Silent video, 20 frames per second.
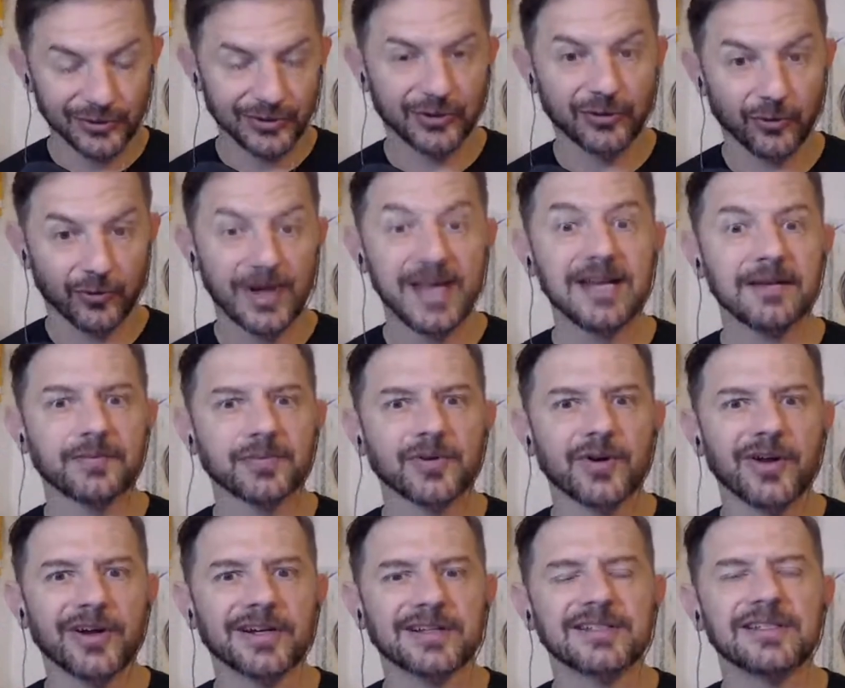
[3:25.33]
great
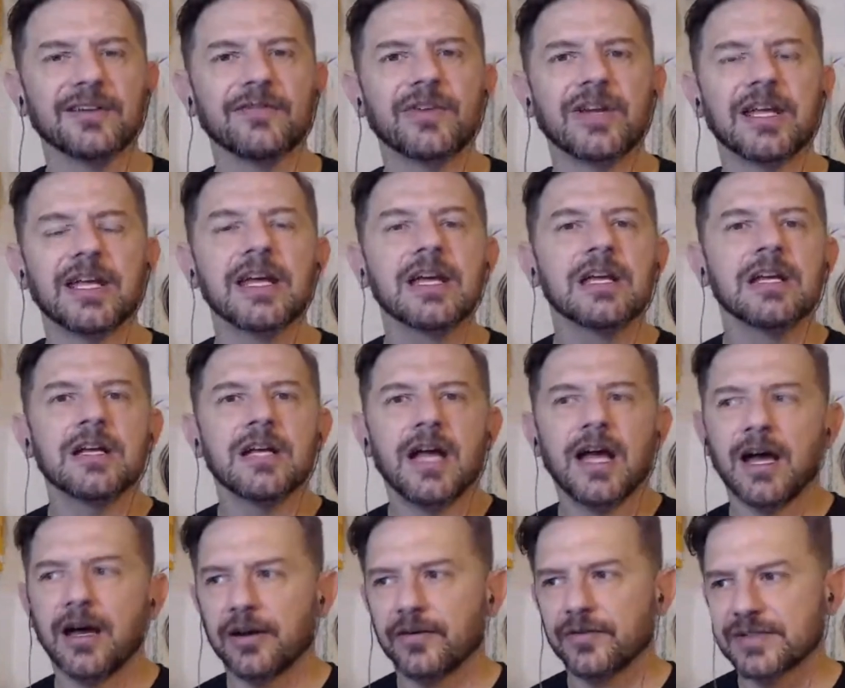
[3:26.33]
productivity
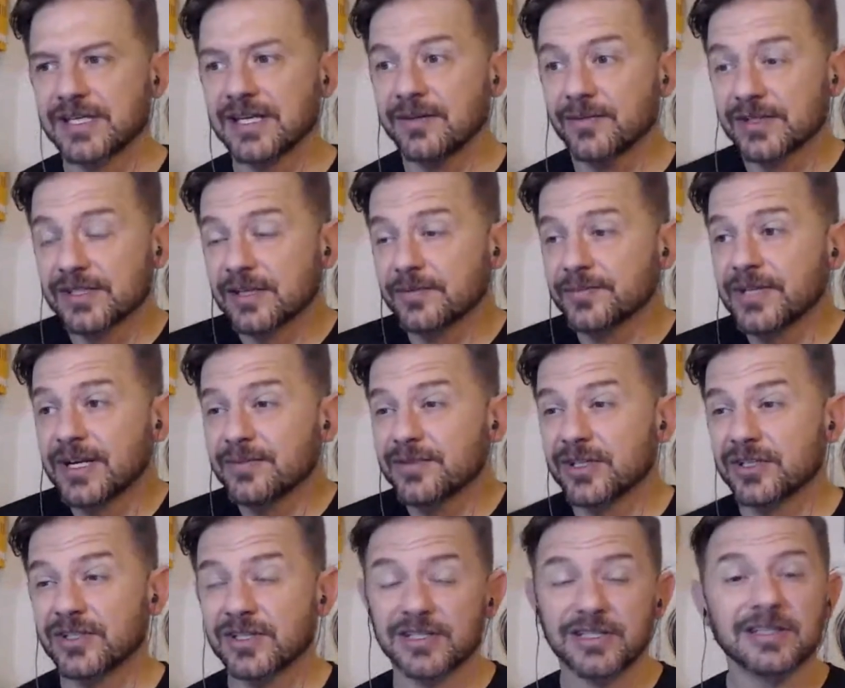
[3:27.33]
out of a team. And sometimes
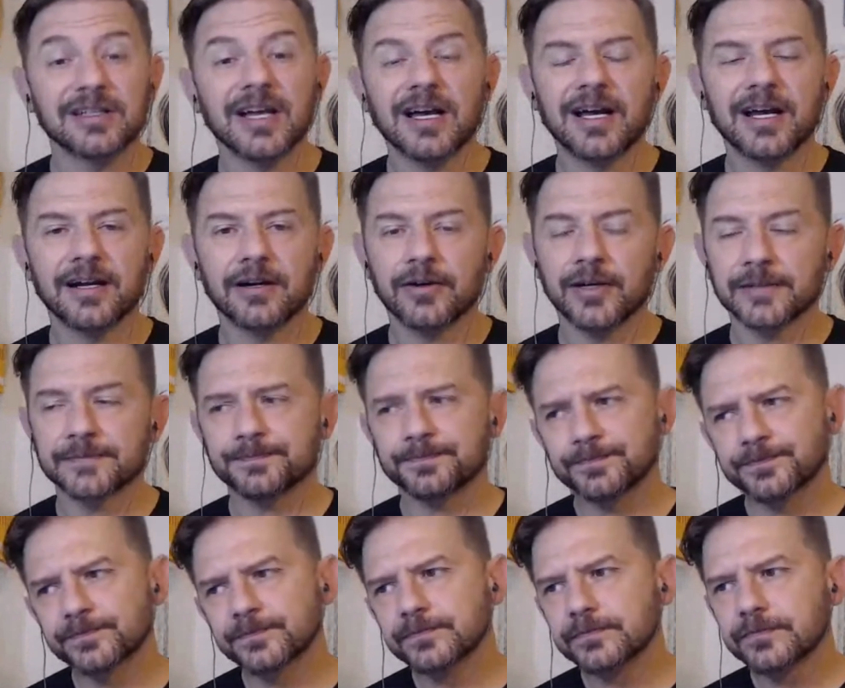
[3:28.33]
it's just in the hiring.
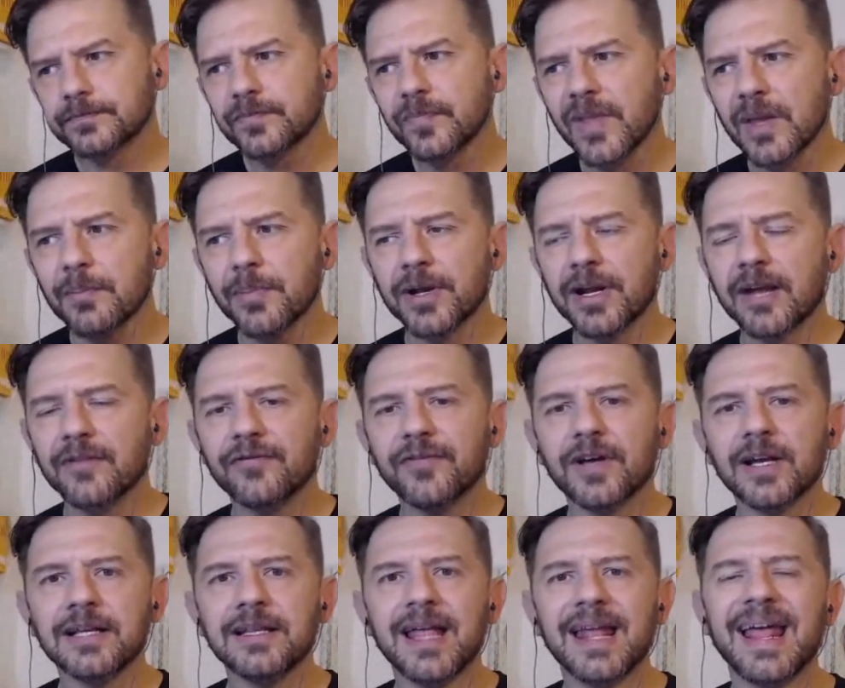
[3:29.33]
But I
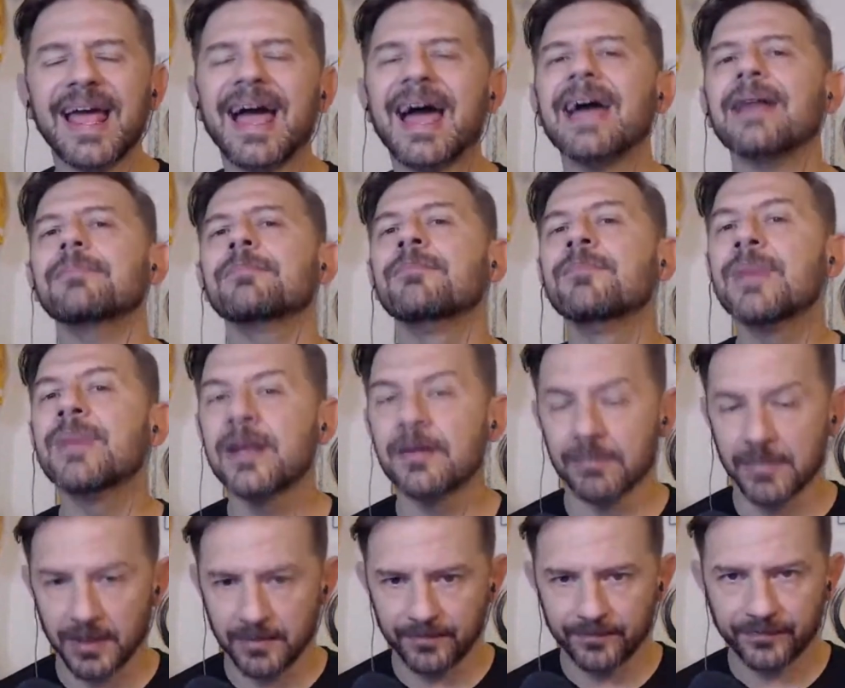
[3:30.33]
find that at
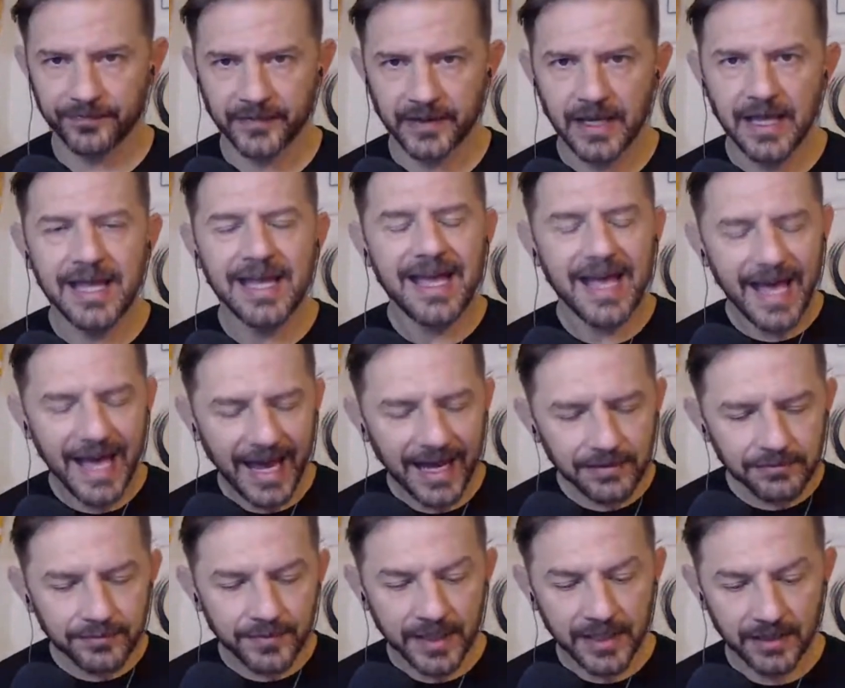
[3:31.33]

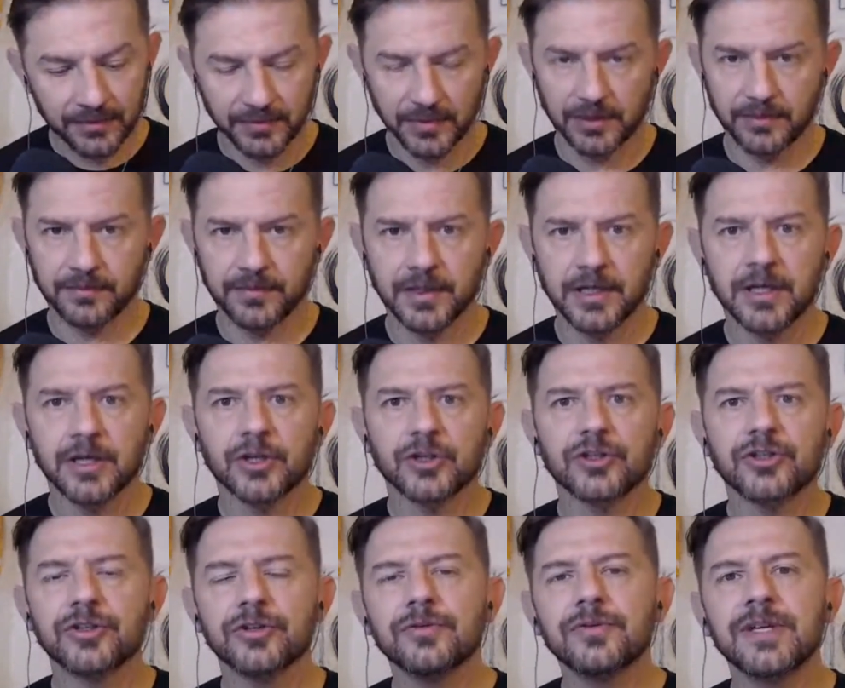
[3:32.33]
minimum,
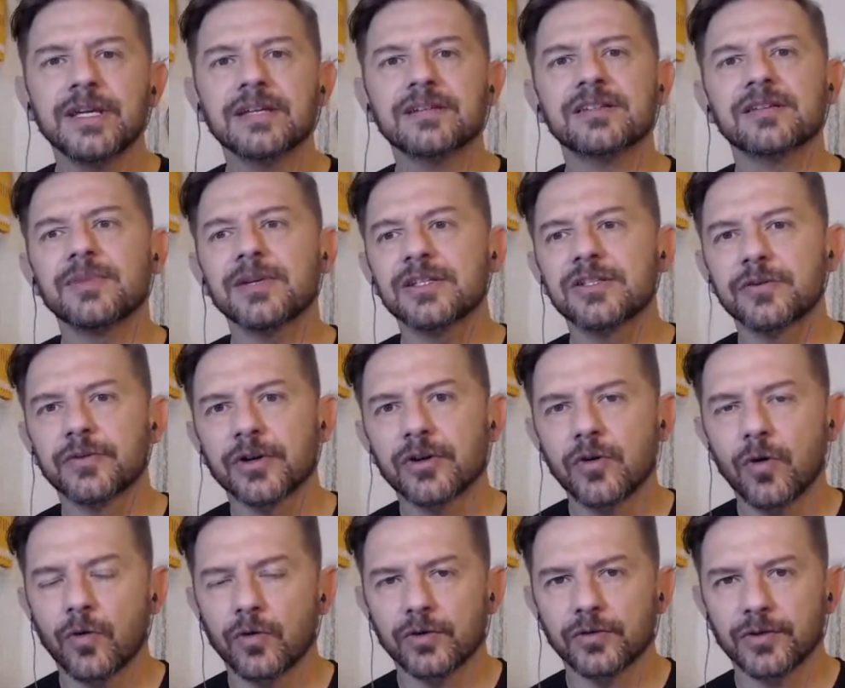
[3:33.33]
you need to be doing
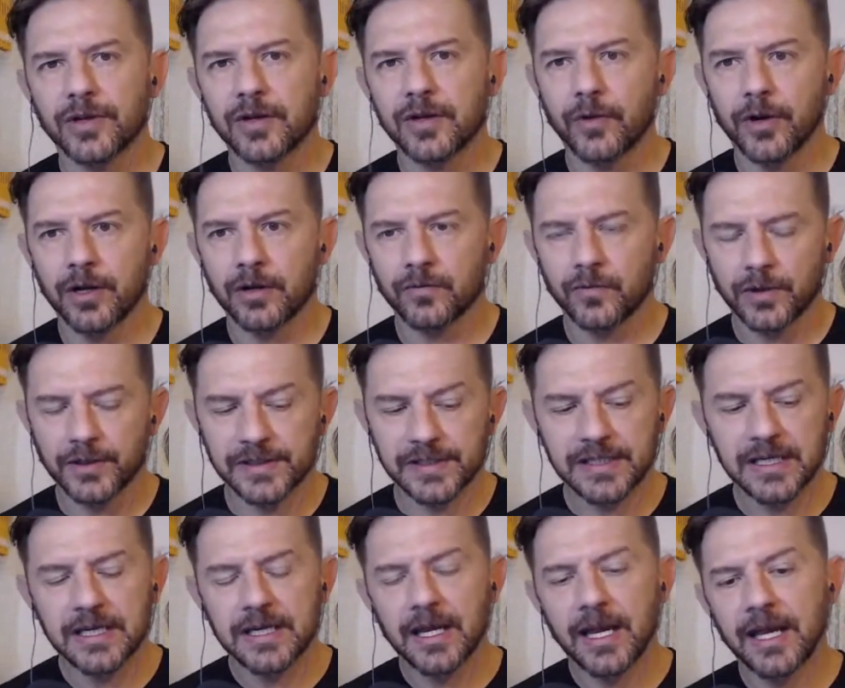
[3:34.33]
quarterly one-on-ones.
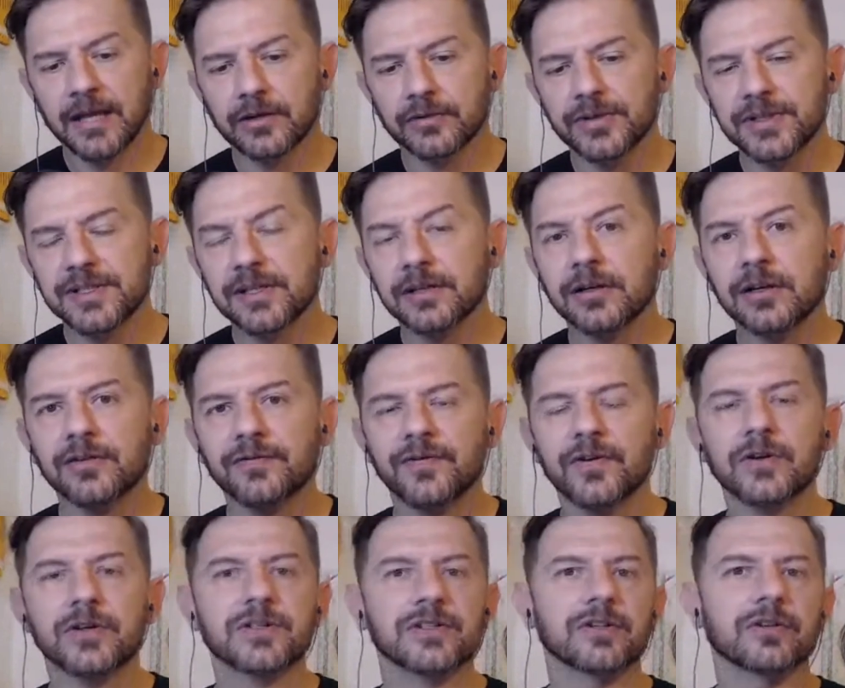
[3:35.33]
And the reason I'm going to
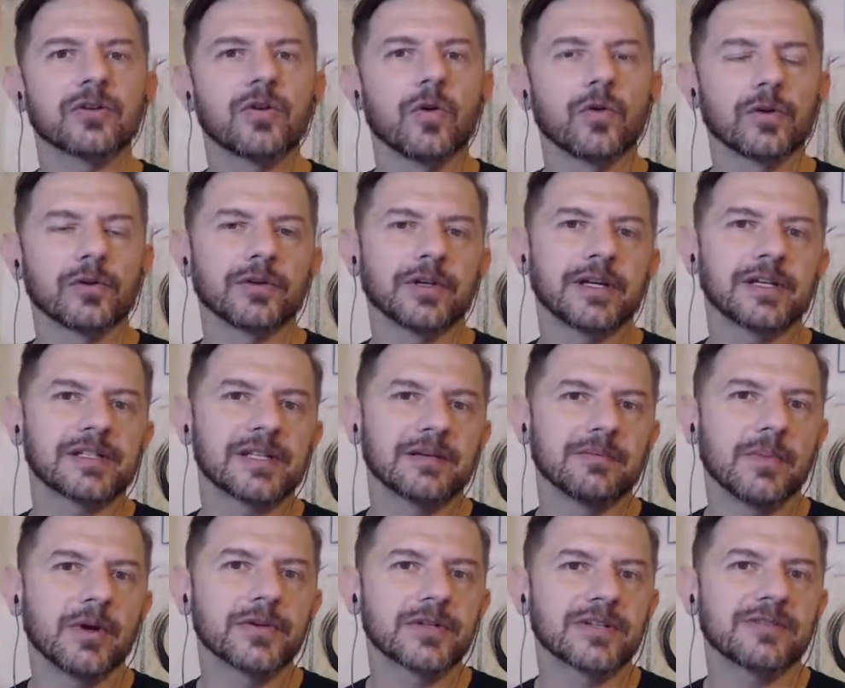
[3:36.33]
focus on quarterly is in
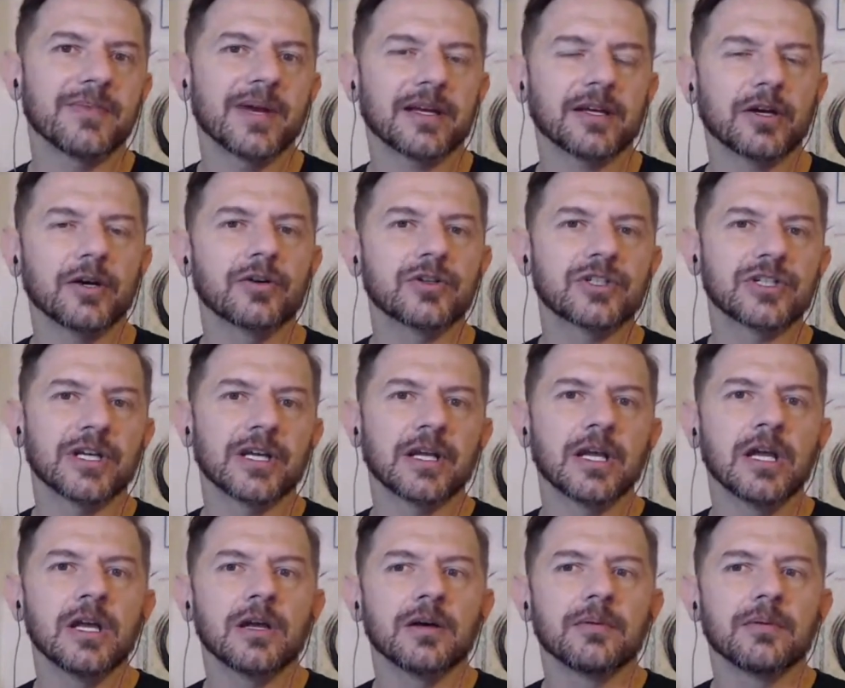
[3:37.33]
most of my coaching